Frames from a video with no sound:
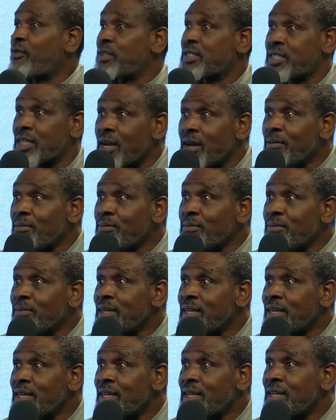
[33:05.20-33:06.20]
something.
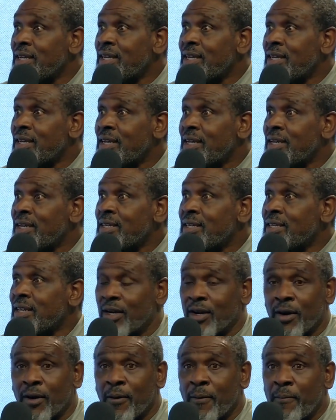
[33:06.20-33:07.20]
Yeah. You
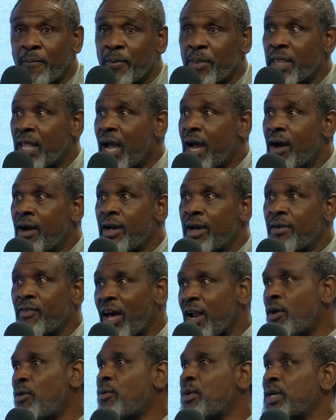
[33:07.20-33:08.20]
know, now if I
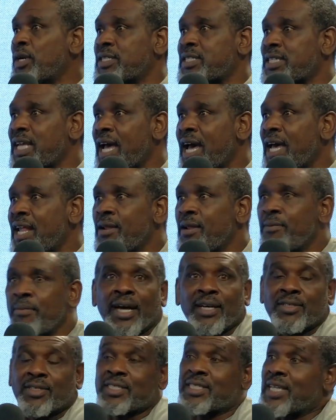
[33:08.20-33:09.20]
don't want to sign him, I
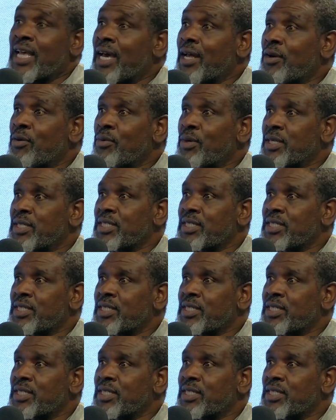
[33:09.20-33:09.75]
just say I don't want to